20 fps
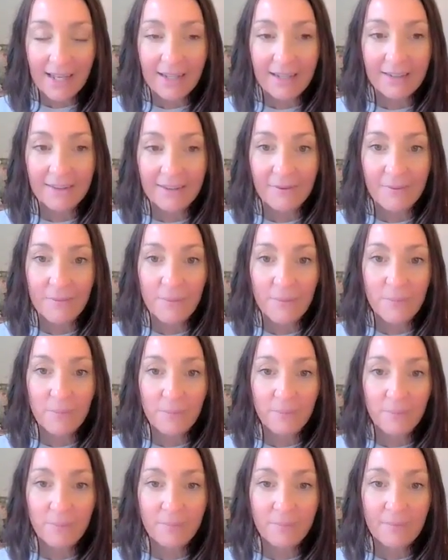Again,
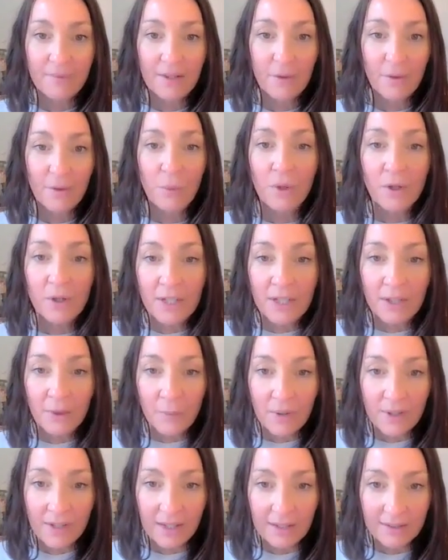working
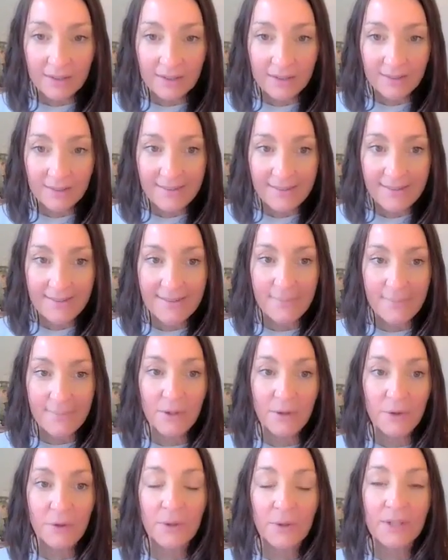with others. This is
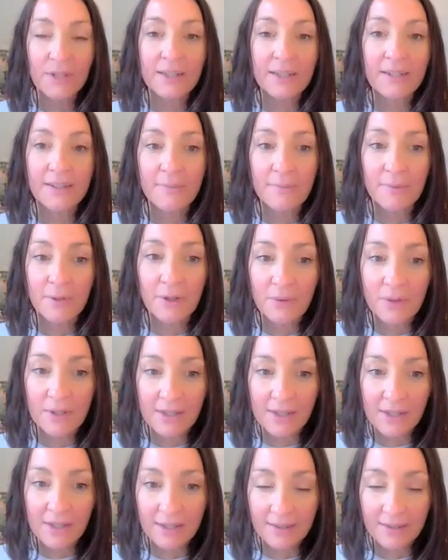about creating
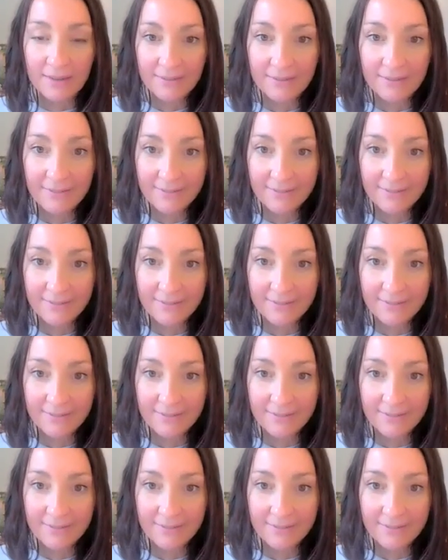community.